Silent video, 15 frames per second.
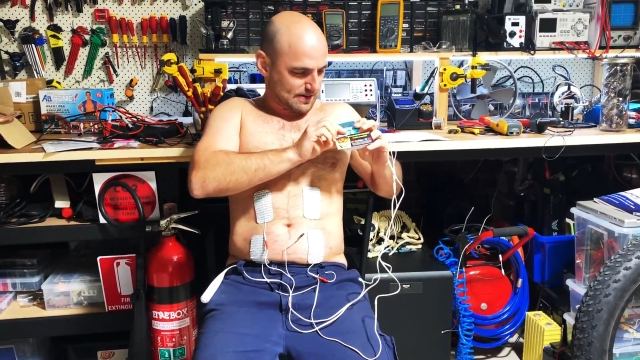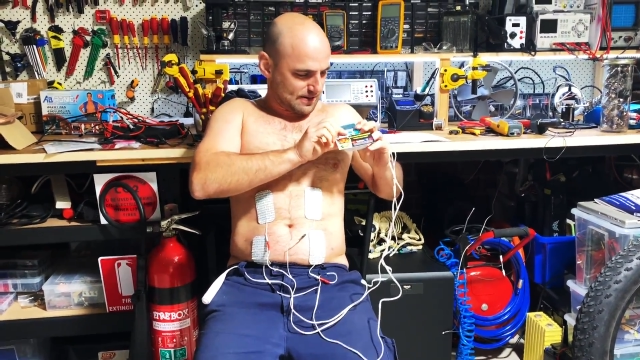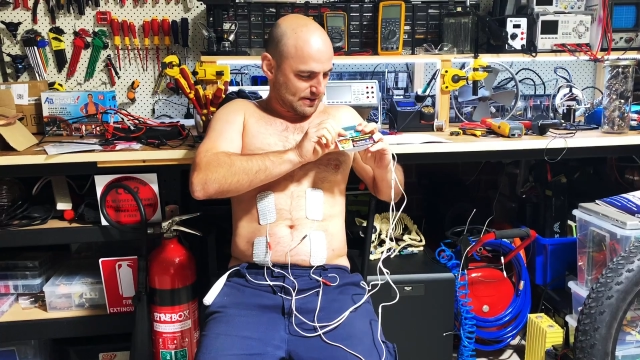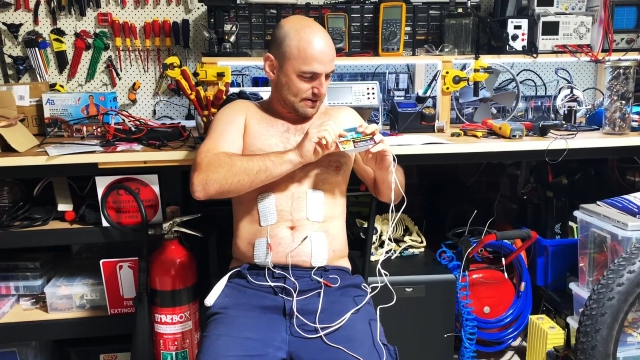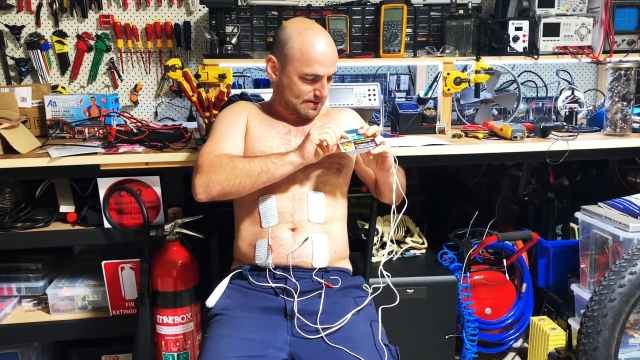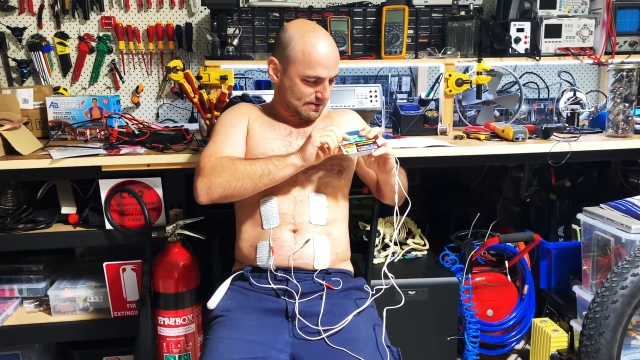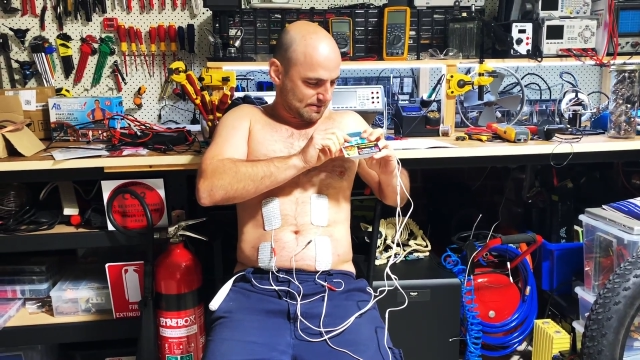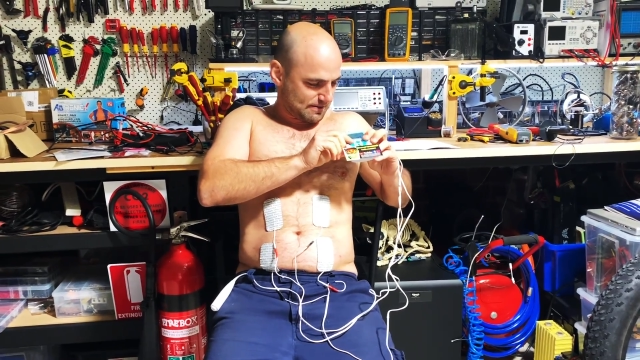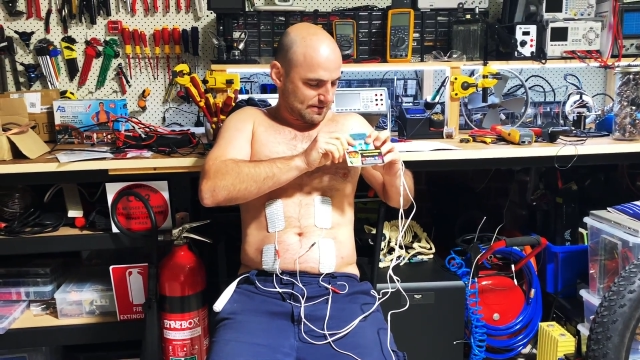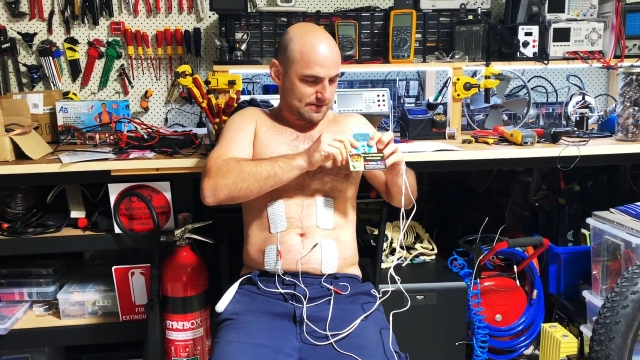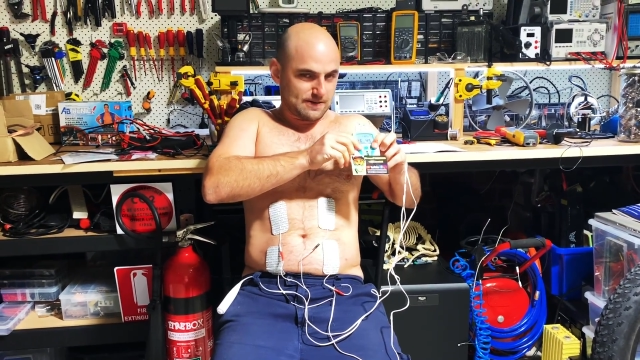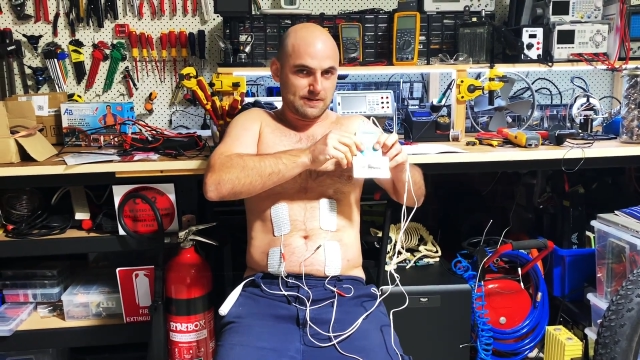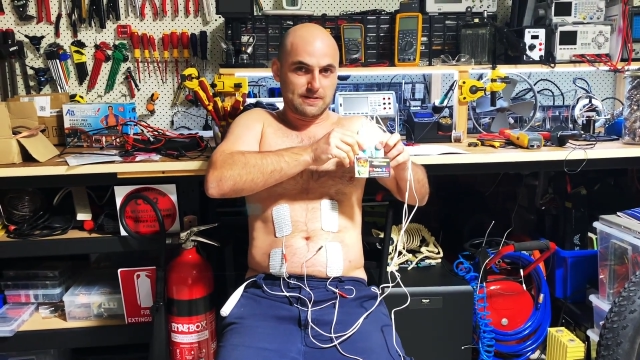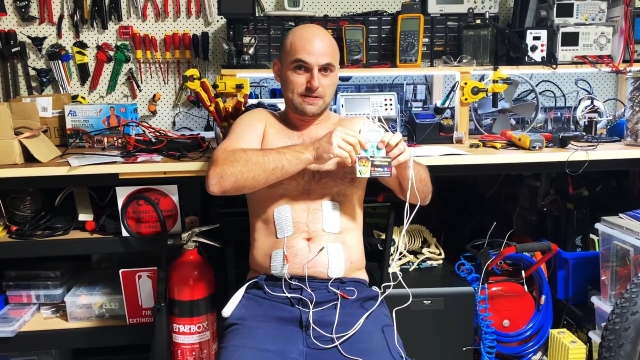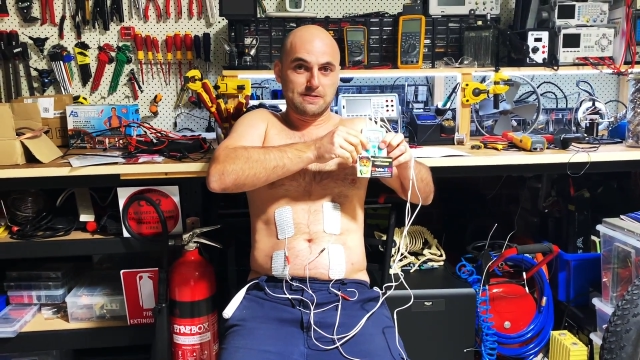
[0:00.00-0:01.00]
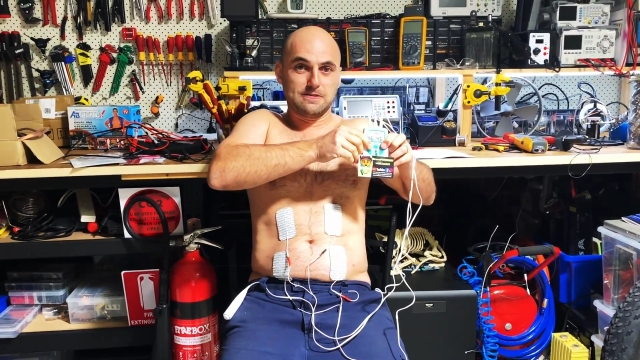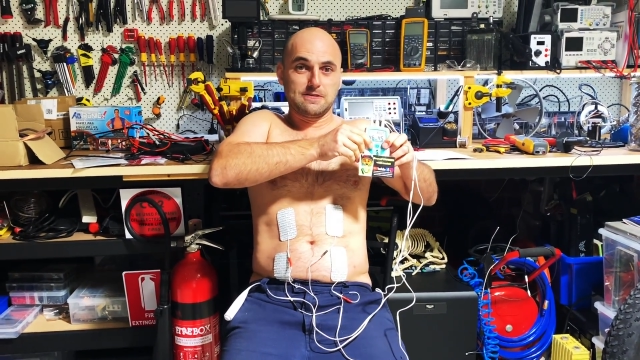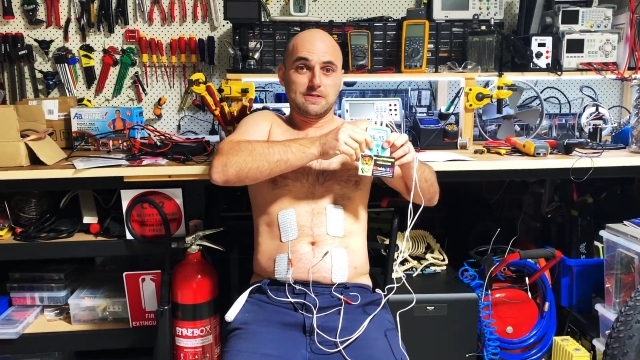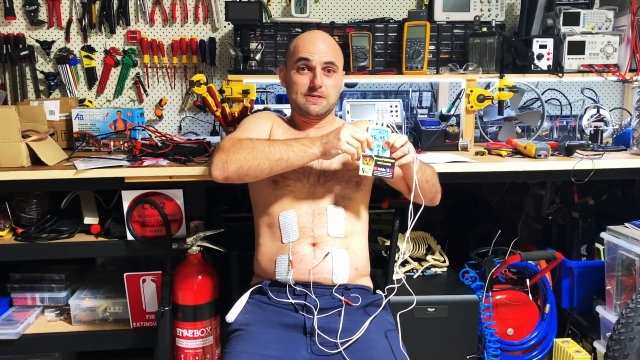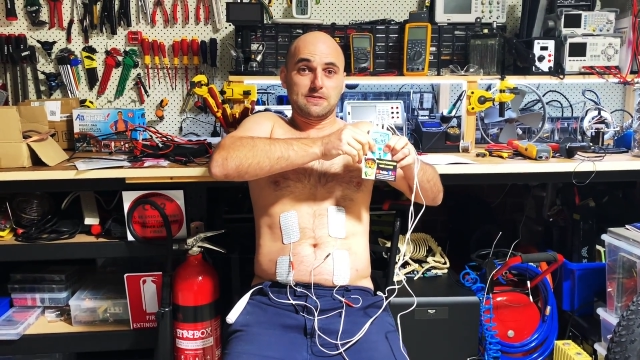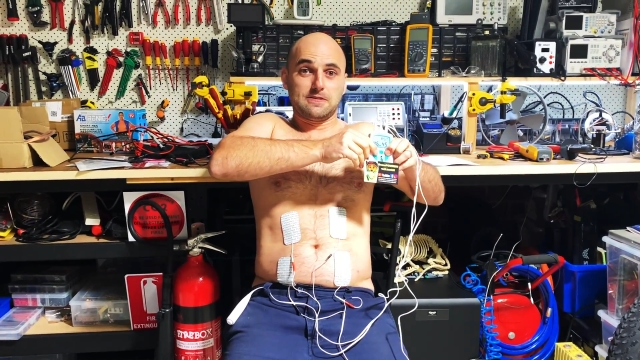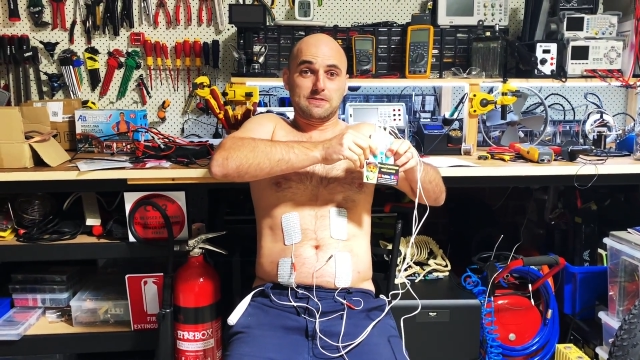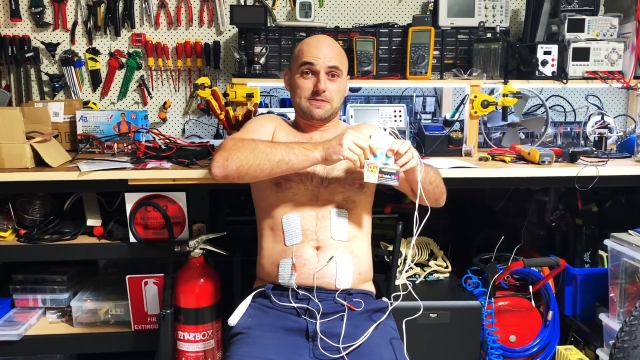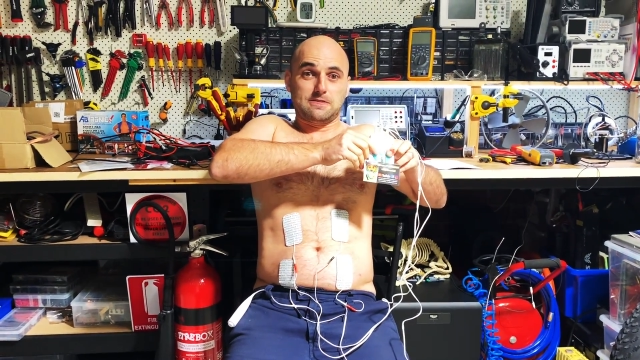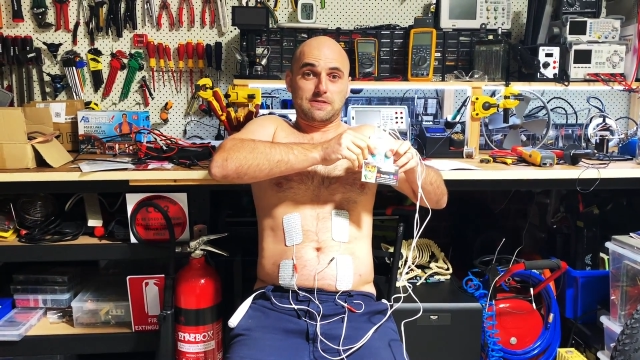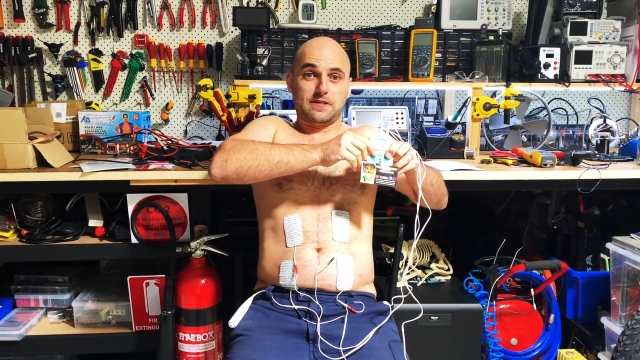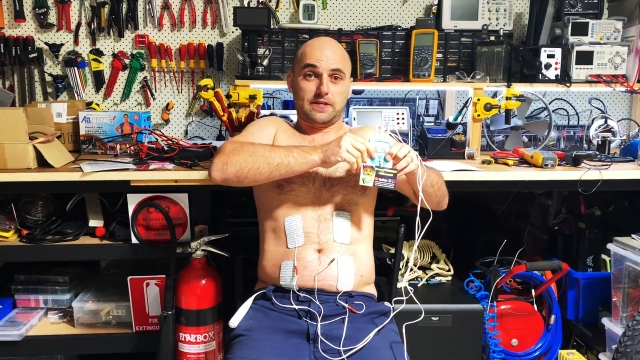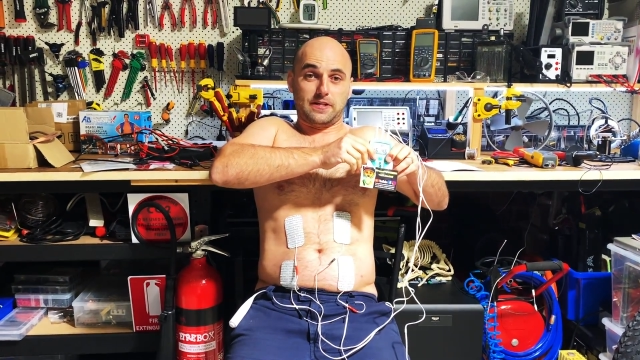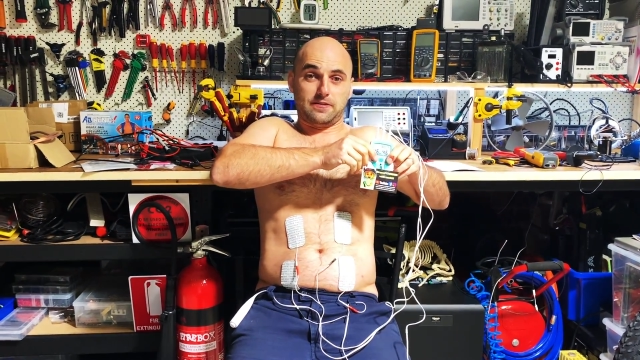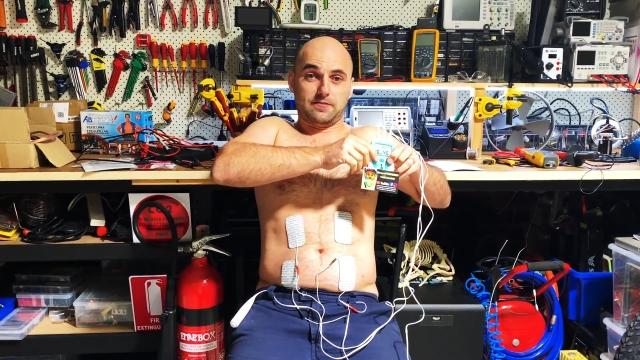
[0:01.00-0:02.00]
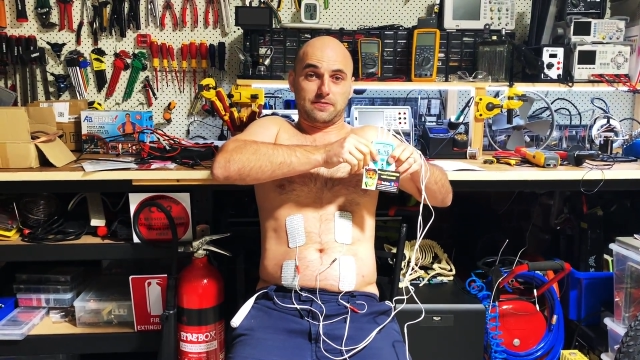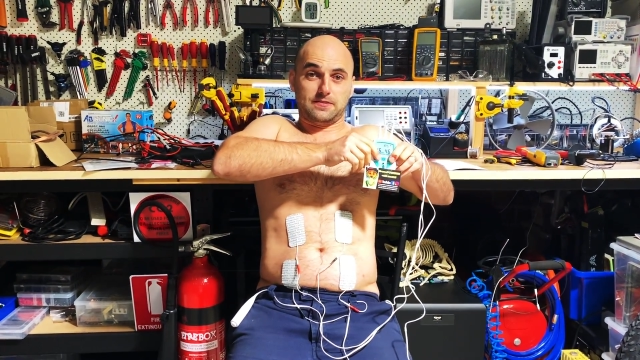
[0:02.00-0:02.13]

hell. And then on